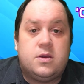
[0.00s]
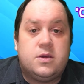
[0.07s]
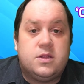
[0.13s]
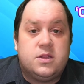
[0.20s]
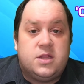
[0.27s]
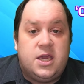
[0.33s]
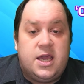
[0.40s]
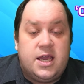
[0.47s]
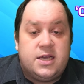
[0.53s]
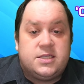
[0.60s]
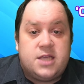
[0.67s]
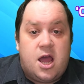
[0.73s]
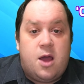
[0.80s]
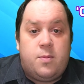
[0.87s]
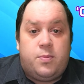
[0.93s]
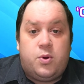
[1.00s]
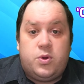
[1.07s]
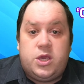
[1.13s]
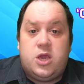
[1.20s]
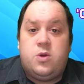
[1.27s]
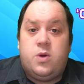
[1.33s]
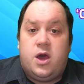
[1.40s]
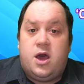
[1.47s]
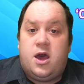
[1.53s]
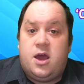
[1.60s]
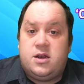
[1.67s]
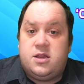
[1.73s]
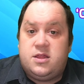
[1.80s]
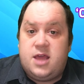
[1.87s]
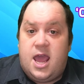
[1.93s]
The example you
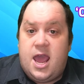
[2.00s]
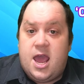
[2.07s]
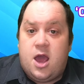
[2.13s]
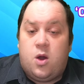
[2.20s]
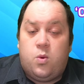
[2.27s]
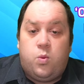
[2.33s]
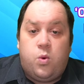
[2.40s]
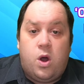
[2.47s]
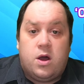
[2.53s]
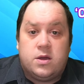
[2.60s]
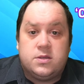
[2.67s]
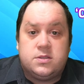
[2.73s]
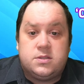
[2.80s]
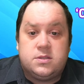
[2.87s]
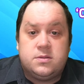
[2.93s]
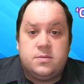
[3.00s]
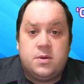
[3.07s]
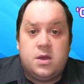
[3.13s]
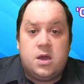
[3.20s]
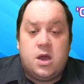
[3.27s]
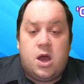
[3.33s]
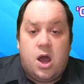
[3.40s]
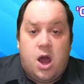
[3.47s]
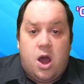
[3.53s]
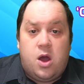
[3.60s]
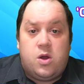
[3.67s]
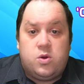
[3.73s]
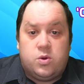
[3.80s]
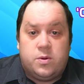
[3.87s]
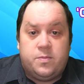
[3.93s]
heard there was,
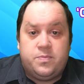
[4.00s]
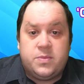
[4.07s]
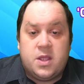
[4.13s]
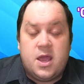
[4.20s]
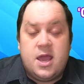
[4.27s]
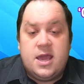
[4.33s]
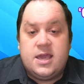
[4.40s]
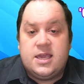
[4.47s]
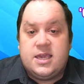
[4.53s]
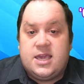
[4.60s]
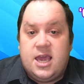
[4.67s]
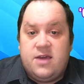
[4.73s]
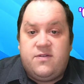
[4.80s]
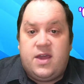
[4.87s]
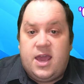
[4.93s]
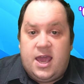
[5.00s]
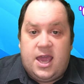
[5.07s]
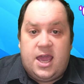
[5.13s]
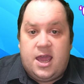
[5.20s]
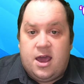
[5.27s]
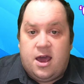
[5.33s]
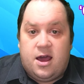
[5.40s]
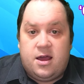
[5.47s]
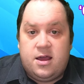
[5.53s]
oh, give it here.